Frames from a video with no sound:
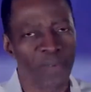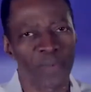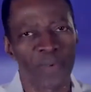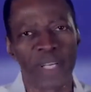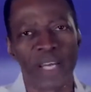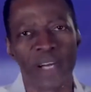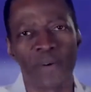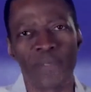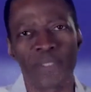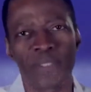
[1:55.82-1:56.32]

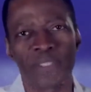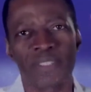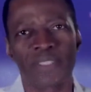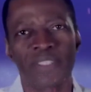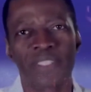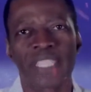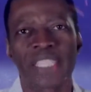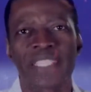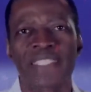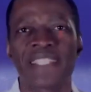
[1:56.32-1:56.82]
when I
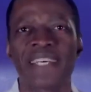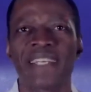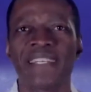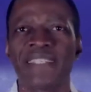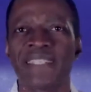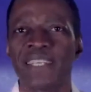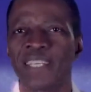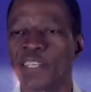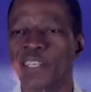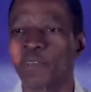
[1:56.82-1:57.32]
was
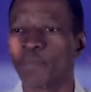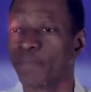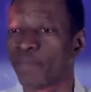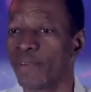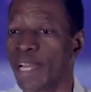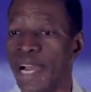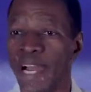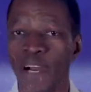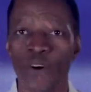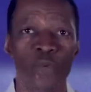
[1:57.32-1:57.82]
telling
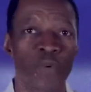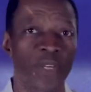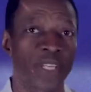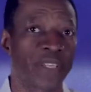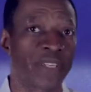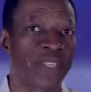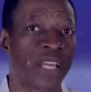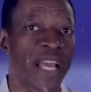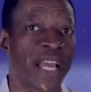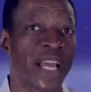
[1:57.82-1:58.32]
him how
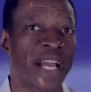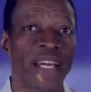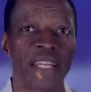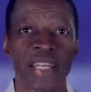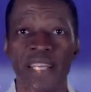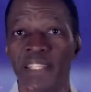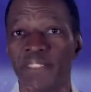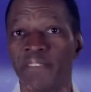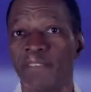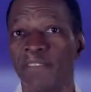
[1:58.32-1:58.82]
we
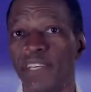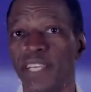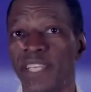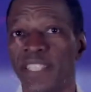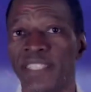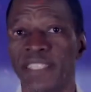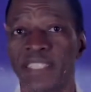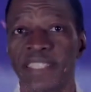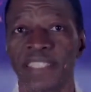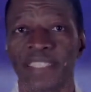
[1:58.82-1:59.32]
had an
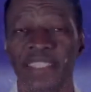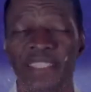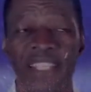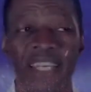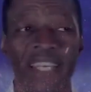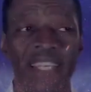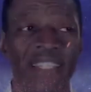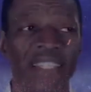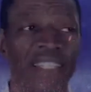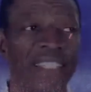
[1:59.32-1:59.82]
event,
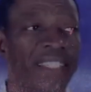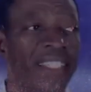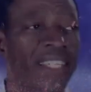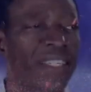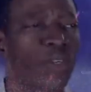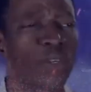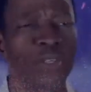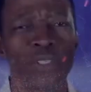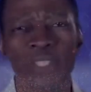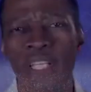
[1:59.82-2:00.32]
and he
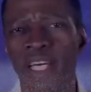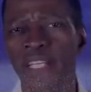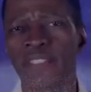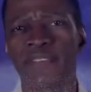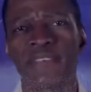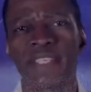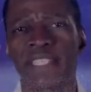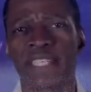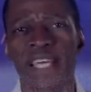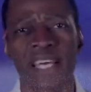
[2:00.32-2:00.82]
said, "Oh,
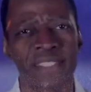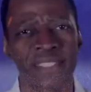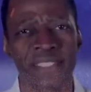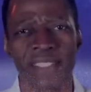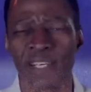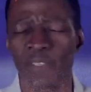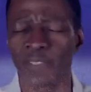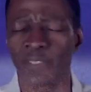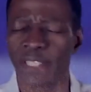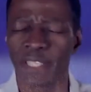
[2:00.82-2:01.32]
that's
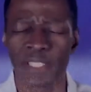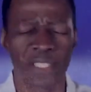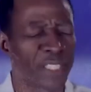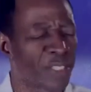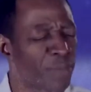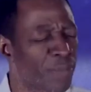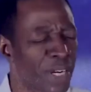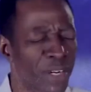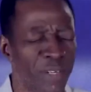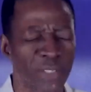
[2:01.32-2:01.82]
fantastic." I was telling
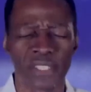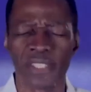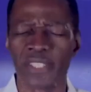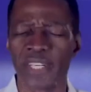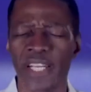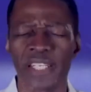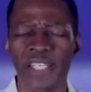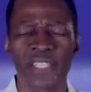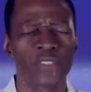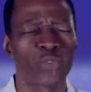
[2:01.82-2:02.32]
him how
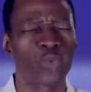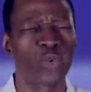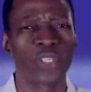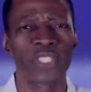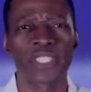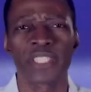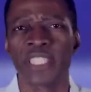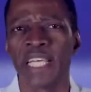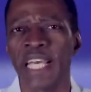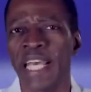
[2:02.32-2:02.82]
great it was,